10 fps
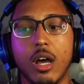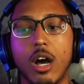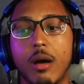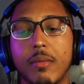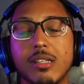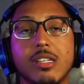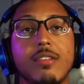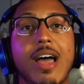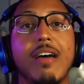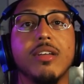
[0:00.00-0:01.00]
um, instead
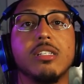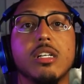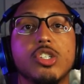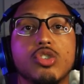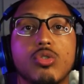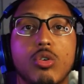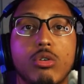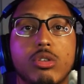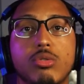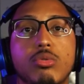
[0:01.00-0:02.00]
of having to
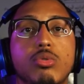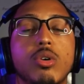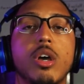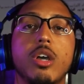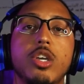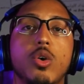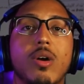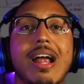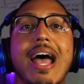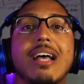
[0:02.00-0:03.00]
scroll through
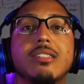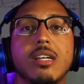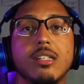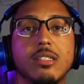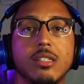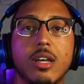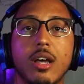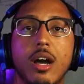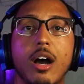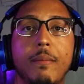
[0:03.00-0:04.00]
your assets
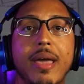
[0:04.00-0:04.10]
uh,